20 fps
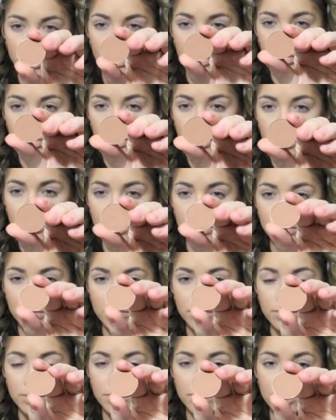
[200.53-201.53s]
Now for
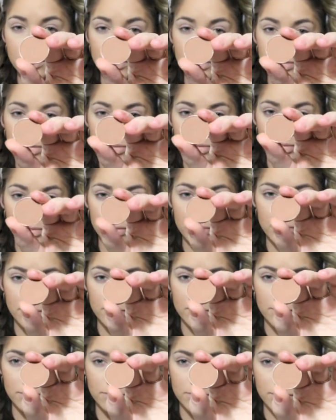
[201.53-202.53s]
my eyes, I'm going to
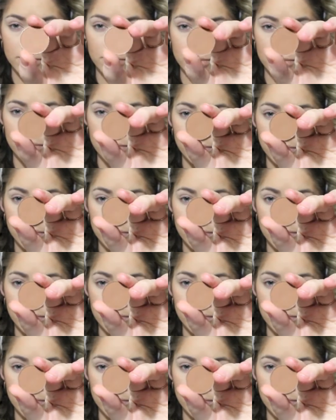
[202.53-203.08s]
use this